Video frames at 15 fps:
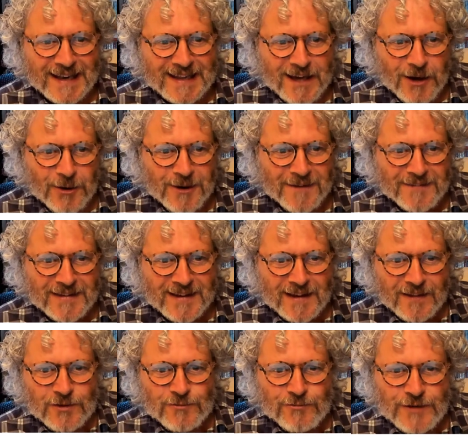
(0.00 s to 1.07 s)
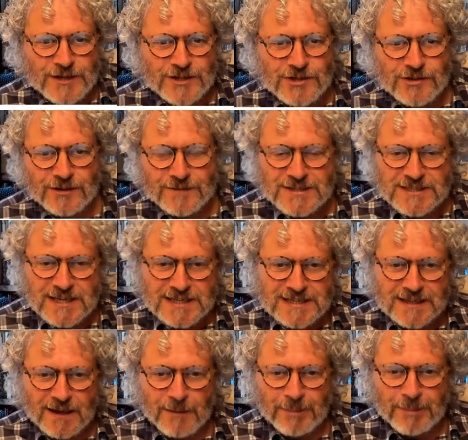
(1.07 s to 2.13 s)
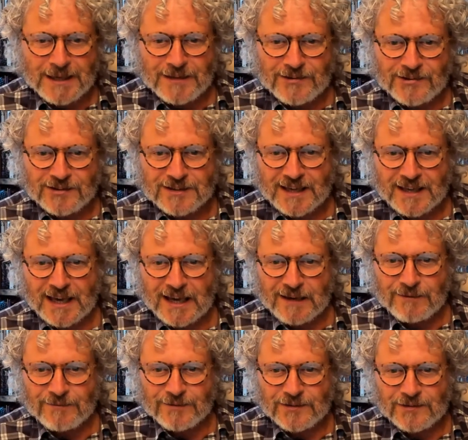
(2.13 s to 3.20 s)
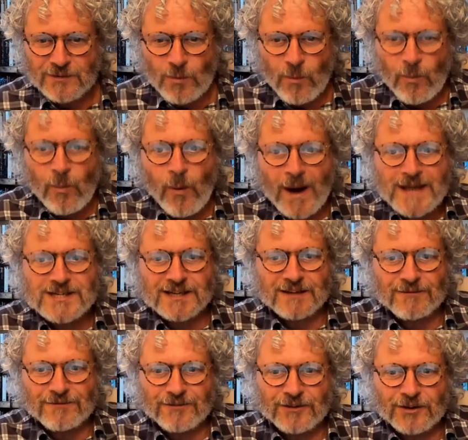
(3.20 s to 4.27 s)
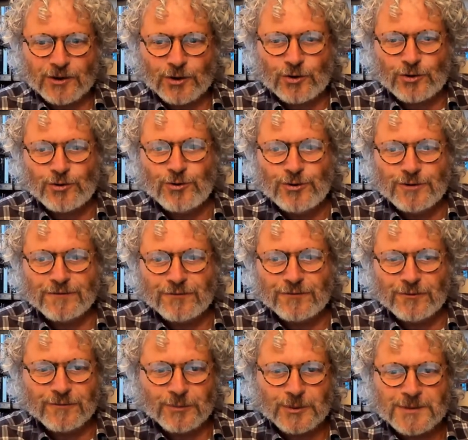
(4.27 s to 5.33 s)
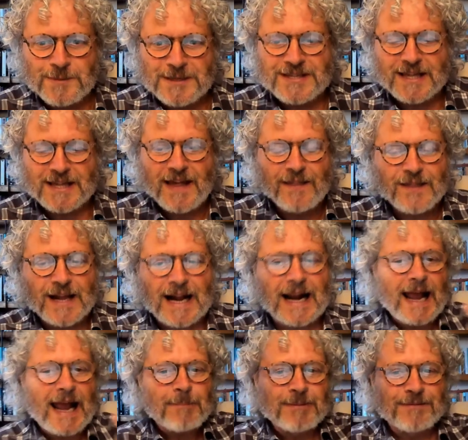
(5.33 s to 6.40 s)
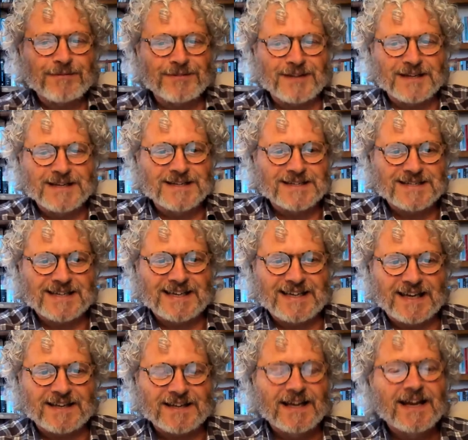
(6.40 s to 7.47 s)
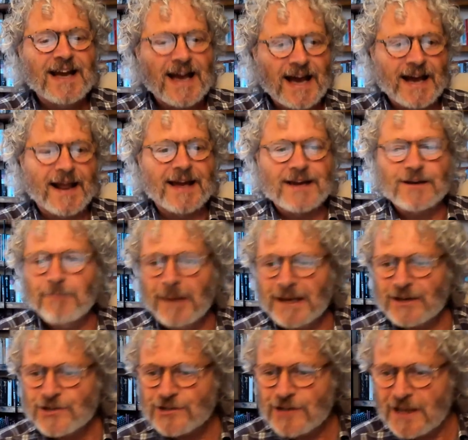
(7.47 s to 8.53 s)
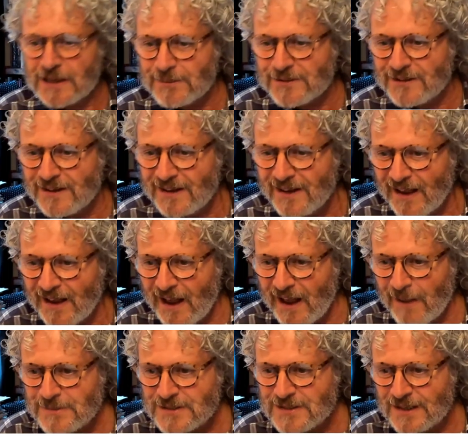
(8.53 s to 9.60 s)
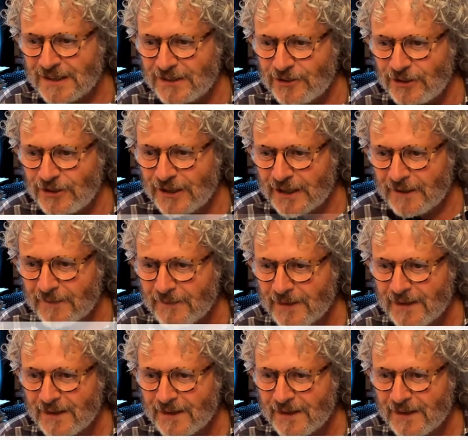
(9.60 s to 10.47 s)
Leo. The ritual of setting up paints and canvas, the waiting for the coup de foudre, which means the, the clap of thunder to hit, and I can make shapes. Absolutely.